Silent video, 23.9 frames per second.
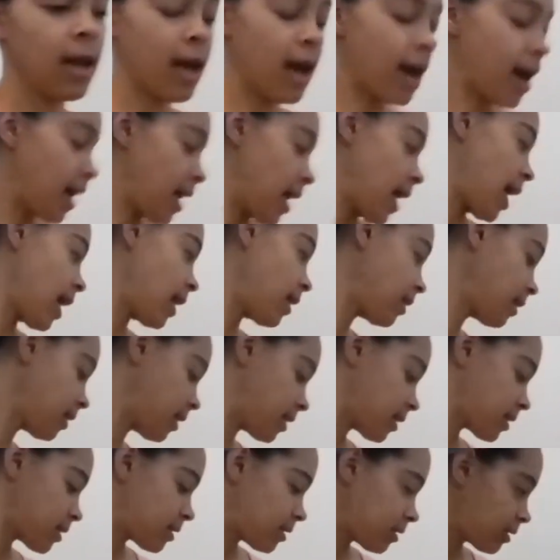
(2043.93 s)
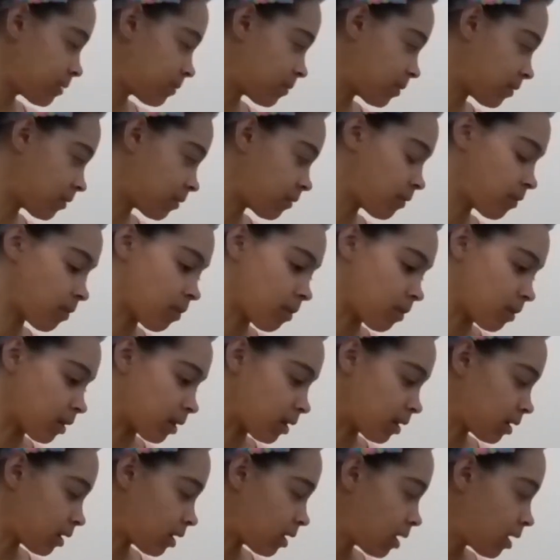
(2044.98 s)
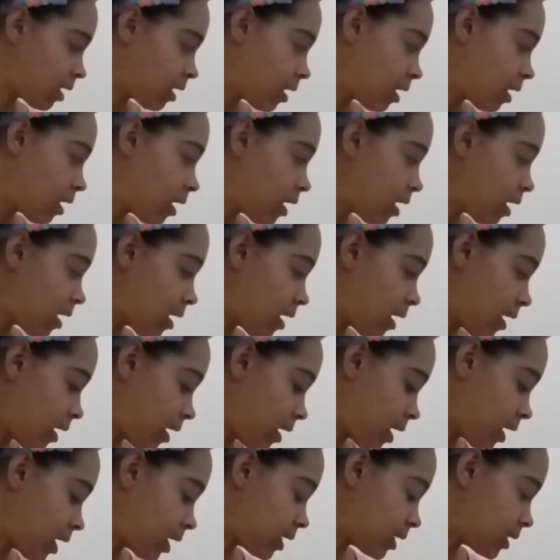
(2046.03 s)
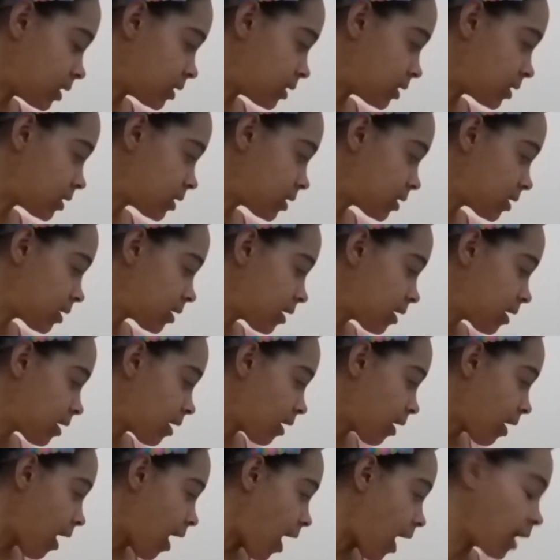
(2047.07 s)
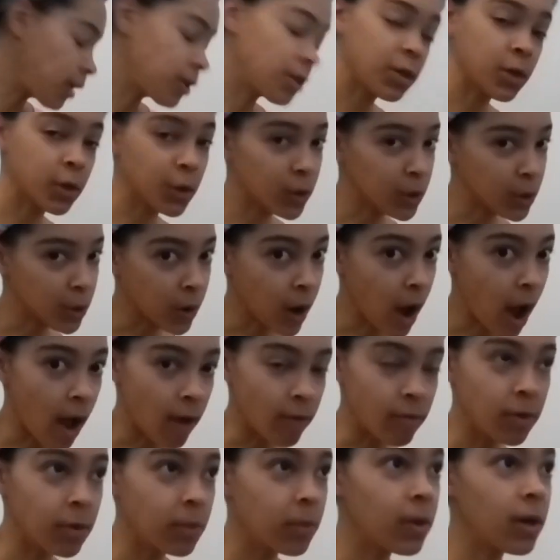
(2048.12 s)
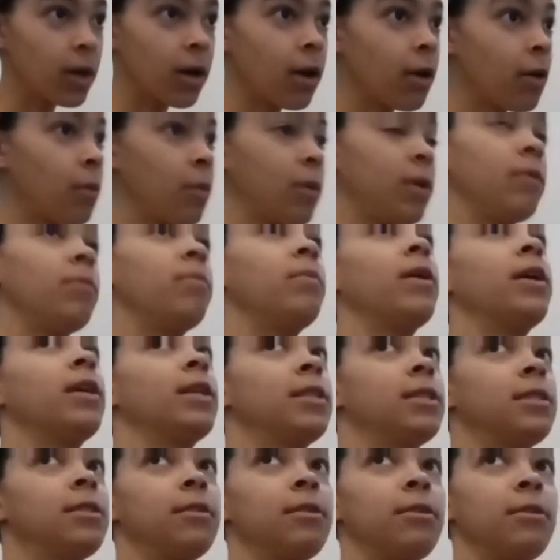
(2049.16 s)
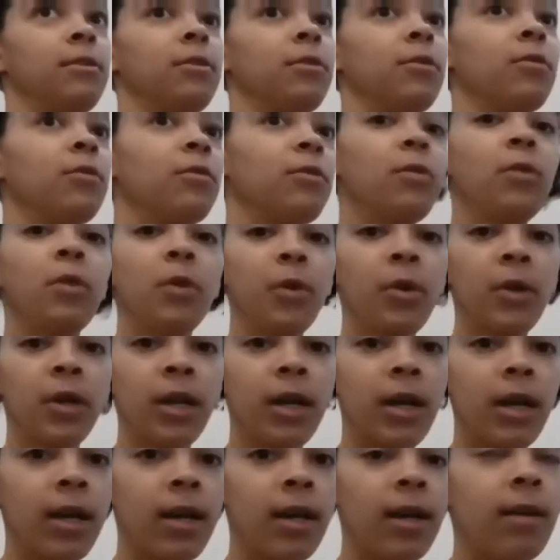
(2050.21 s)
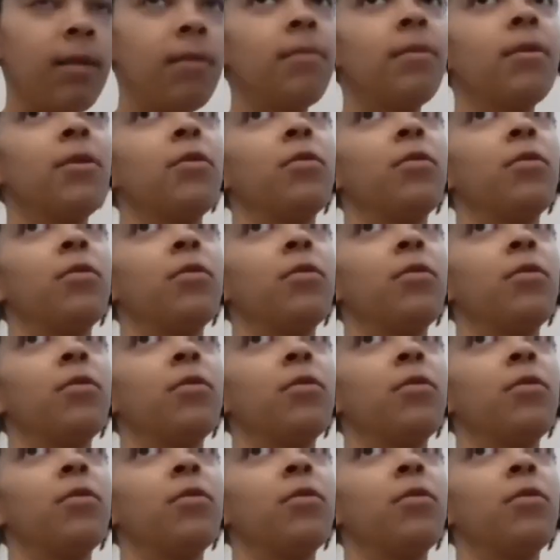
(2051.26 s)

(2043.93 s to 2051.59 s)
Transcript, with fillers: I had Alexis before and I took her everywhere. We've been to Florida.